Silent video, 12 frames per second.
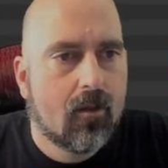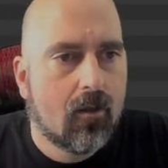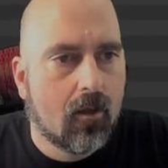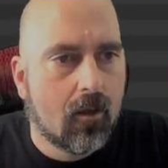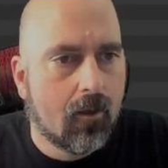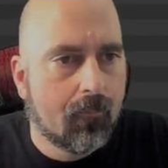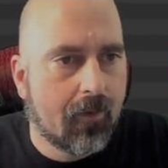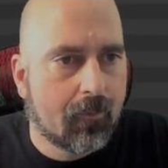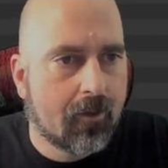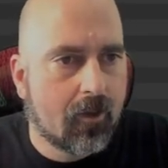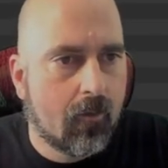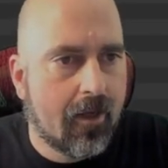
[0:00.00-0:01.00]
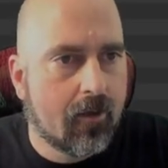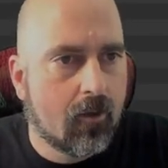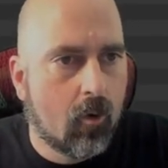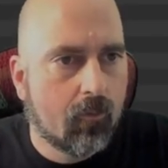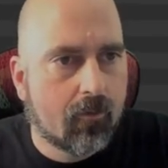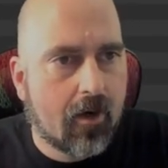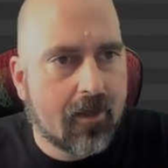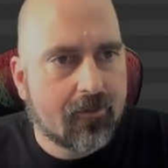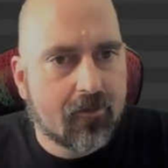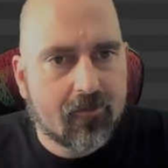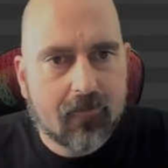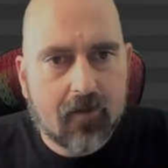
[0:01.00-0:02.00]
I'm going to go ahead and overwrite
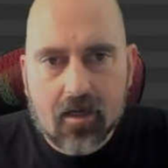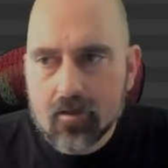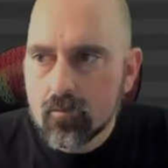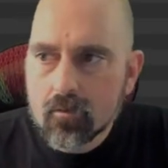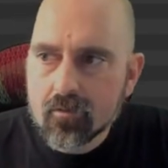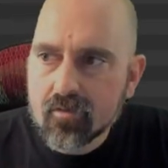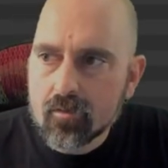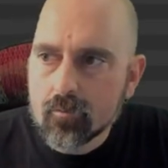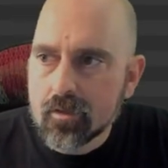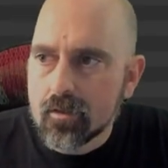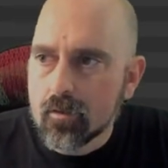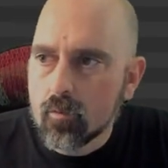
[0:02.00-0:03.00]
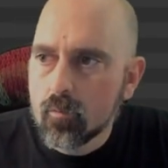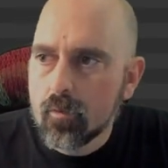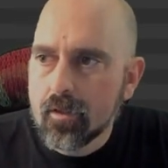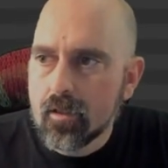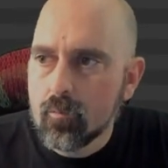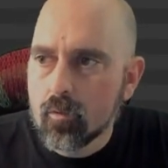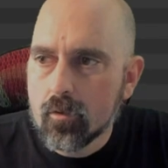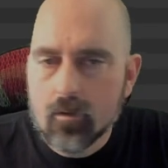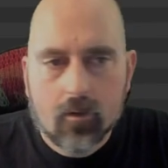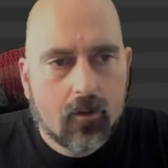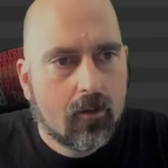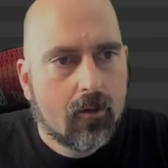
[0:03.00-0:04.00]
this file because I don't need the old one anymore.
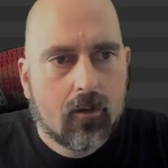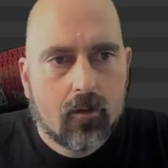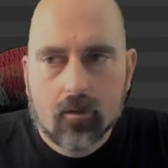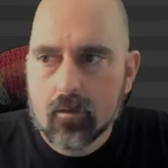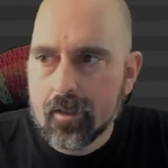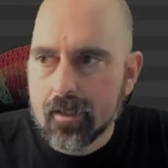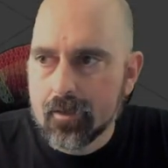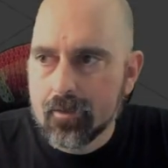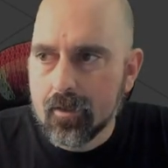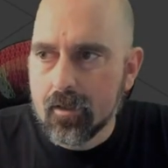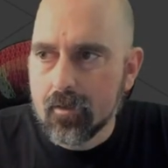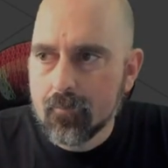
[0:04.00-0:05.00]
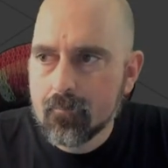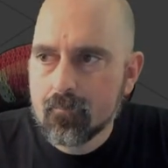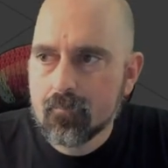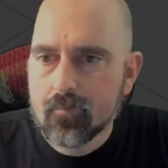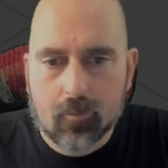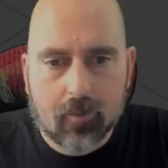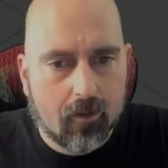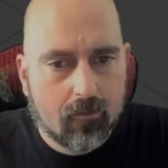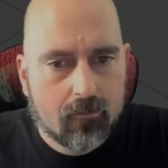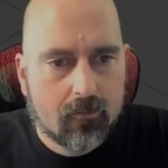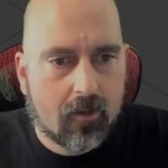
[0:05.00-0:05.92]
And there we go.